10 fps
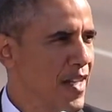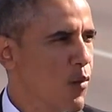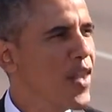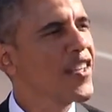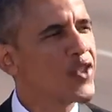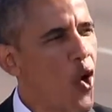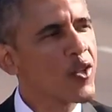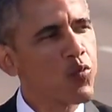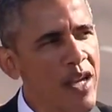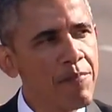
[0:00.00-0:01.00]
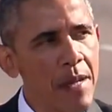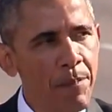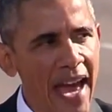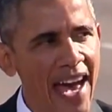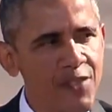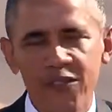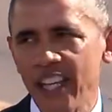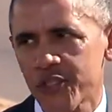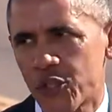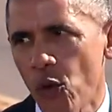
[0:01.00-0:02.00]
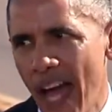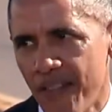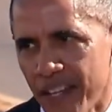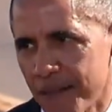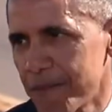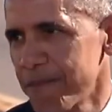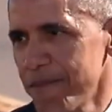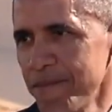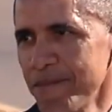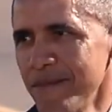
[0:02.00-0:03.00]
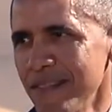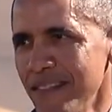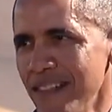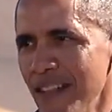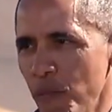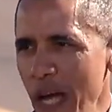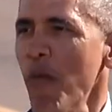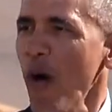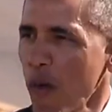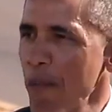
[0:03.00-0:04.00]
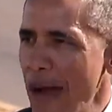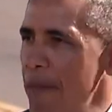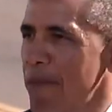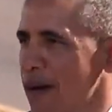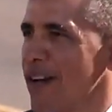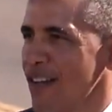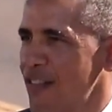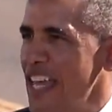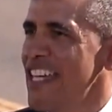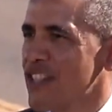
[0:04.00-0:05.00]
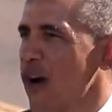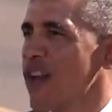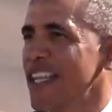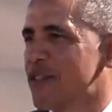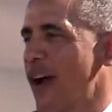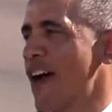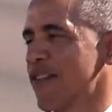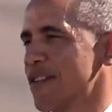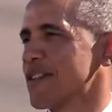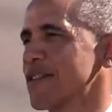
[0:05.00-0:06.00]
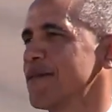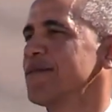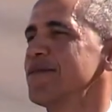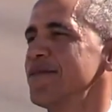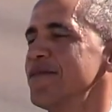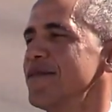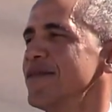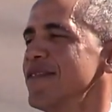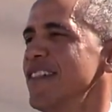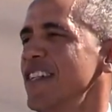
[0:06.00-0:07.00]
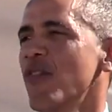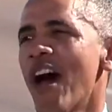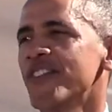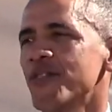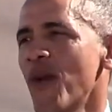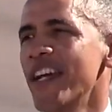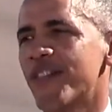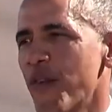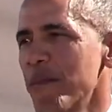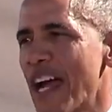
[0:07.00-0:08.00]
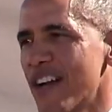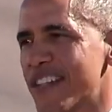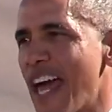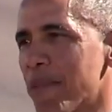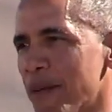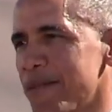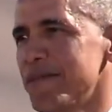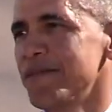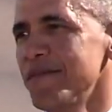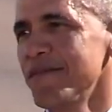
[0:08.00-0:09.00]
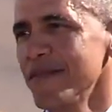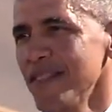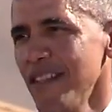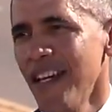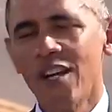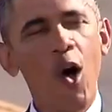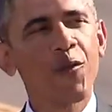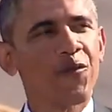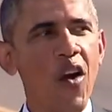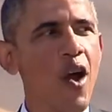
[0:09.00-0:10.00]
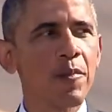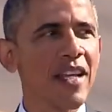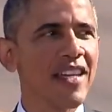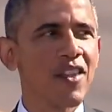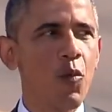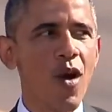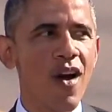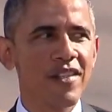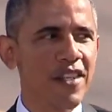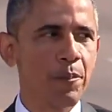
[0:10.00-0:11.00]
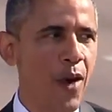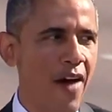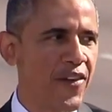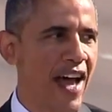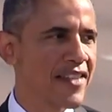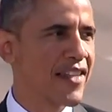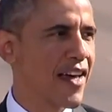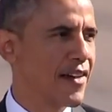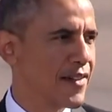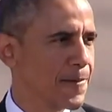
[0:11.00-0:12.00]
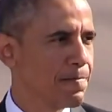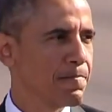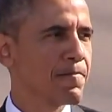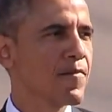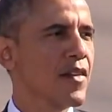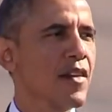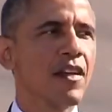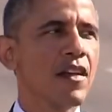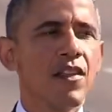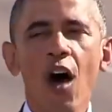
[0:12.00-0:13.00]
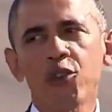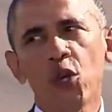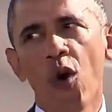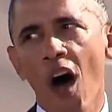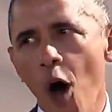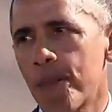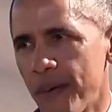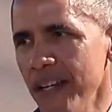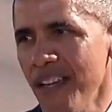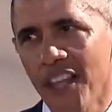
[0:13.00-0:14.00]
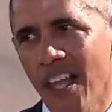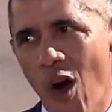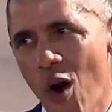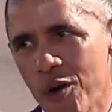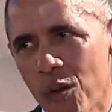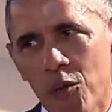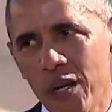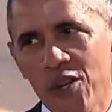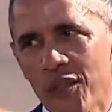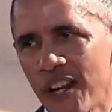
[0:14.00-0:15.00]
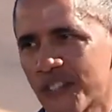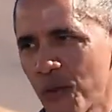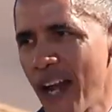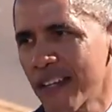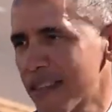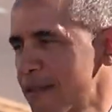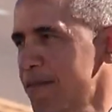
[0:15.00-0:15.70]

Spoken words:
when the torch we've been passed feels too heavy, we will remember these early travelers and draw strength from their example and hold firmly to the words of the prophet Isaiah. Those who hope in the Lord will renew their strength.